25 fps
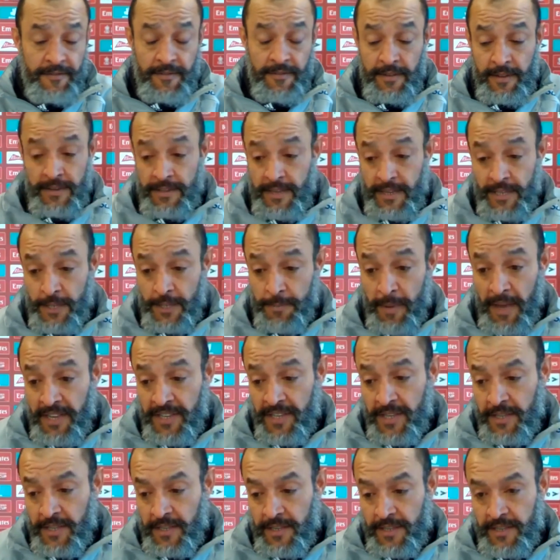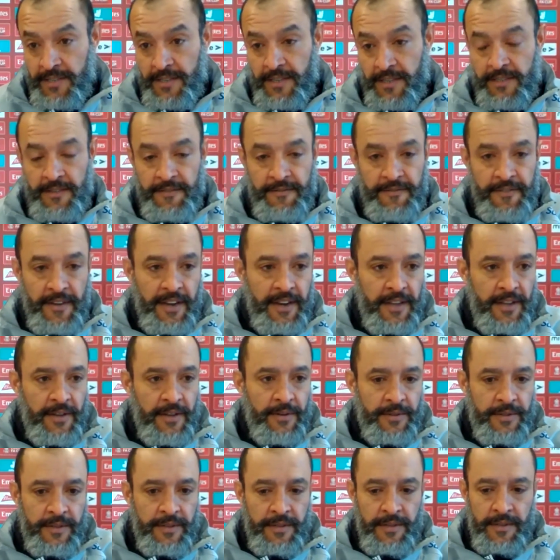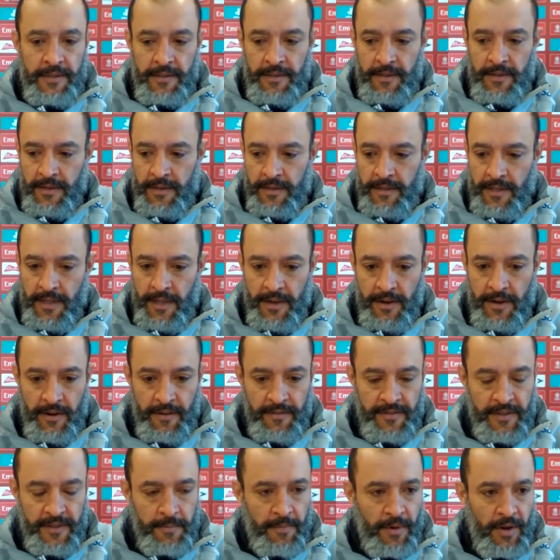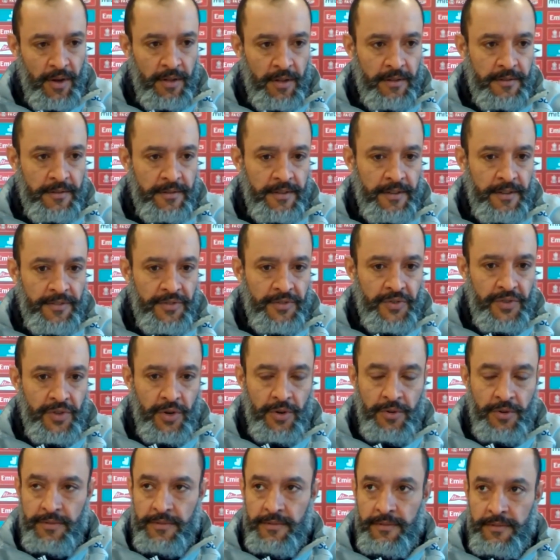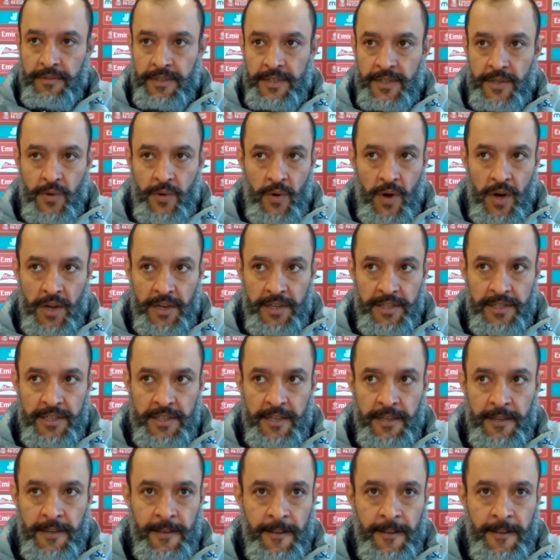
He's a specialist. He's a very good kicker of the ball. He's shown his quality.